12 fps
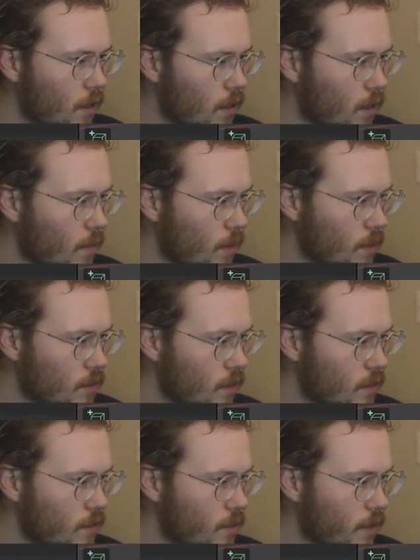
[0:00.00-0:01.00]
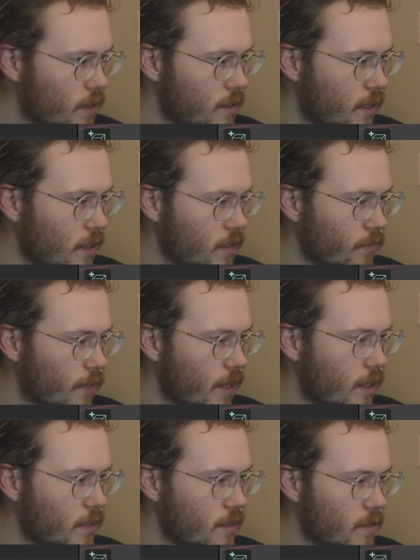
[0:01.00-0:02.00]
because all it's doing is taking the
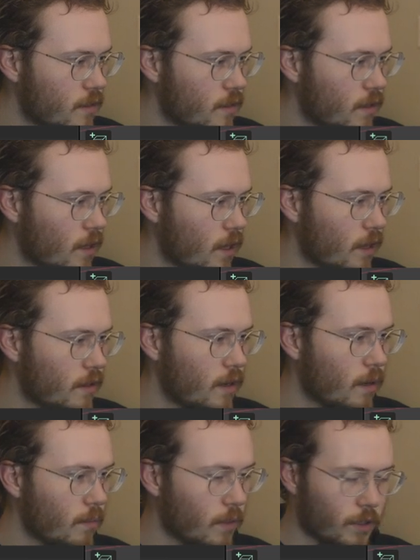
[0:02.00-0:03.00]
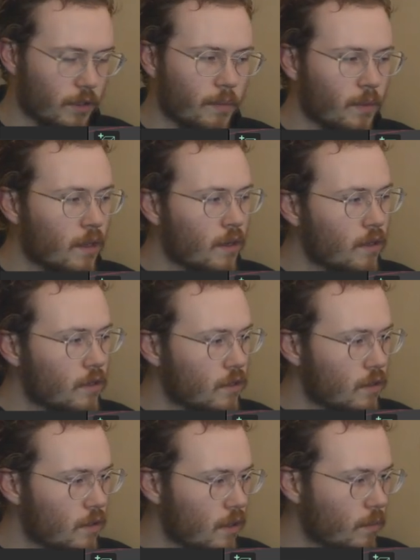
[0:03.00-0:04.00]
radius and the number.
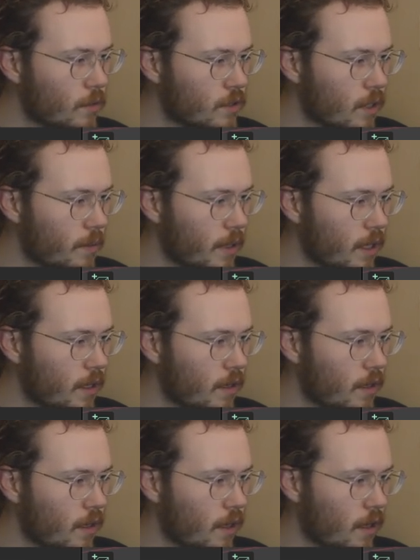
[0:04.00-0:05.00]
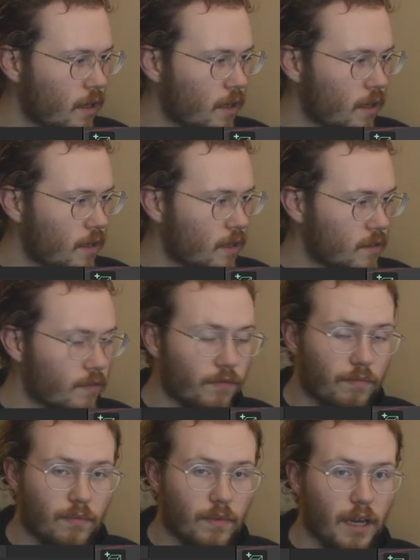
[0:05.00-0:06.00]
The number is coming in as
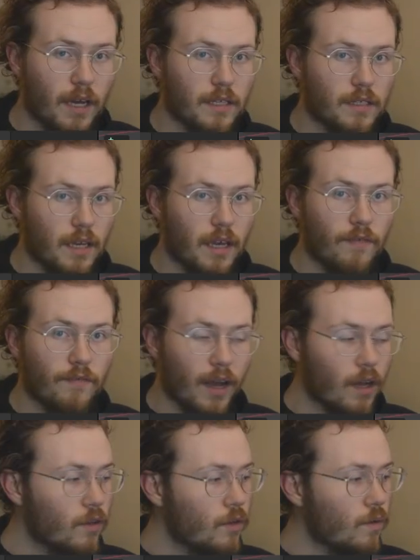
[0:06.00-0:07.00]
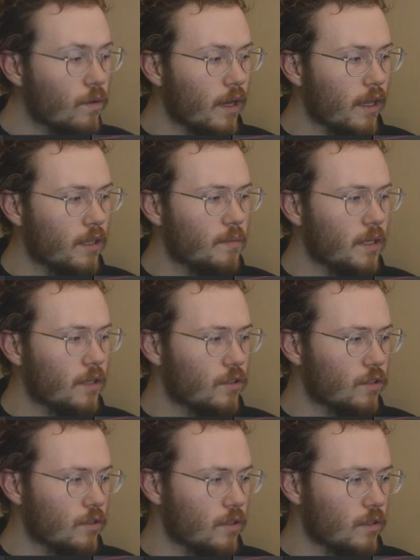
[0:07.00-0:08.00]
a value, and it's being
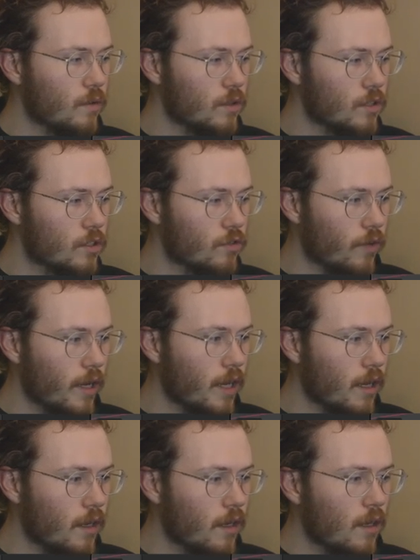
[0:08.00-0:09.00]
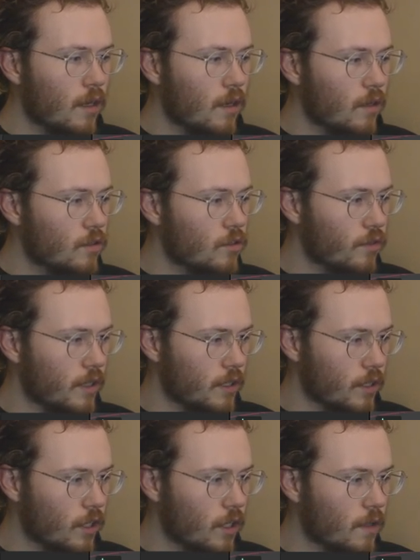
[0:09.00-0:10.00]
turned into a string to
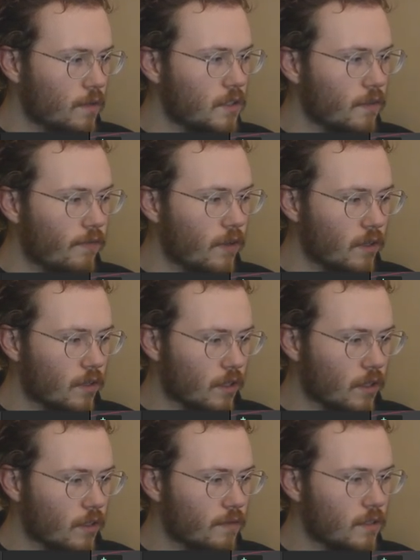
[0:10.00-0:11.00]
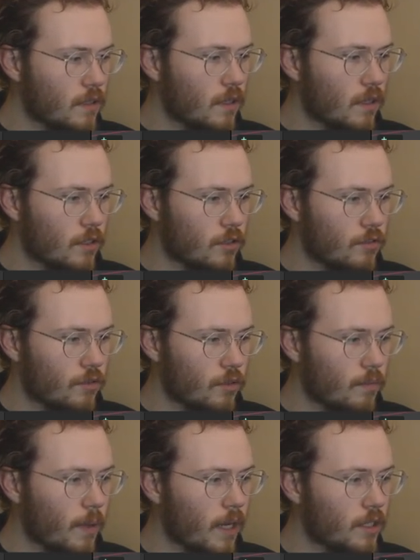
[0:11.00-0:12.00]
curves, fill curves, extrude
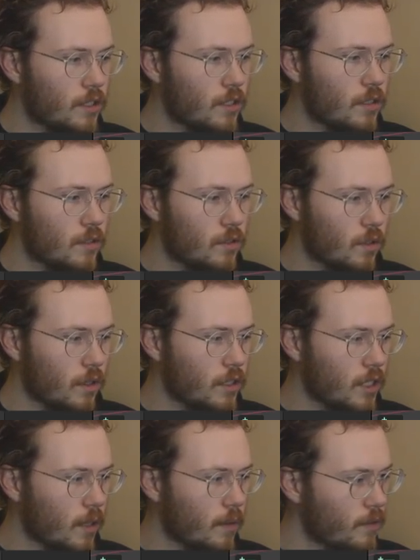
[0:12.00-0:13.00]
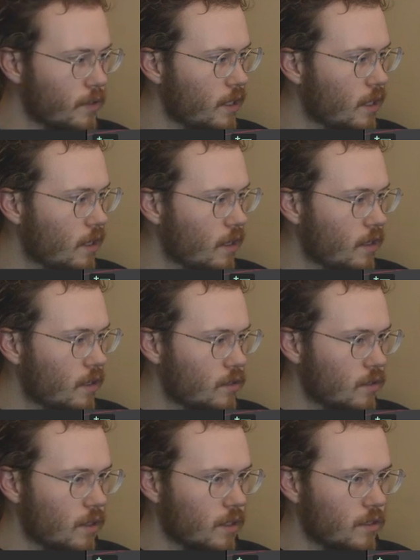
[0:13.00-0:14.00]
mesh, join geometry.
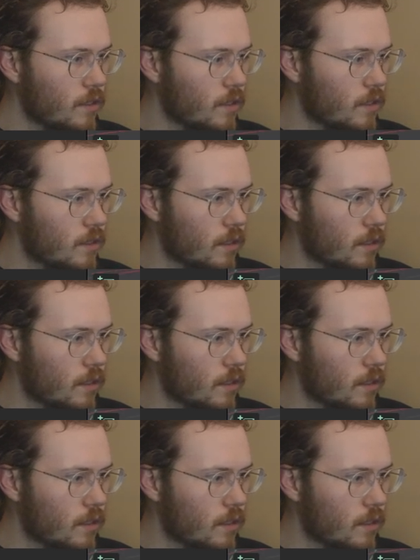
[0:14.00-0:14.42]
So that's just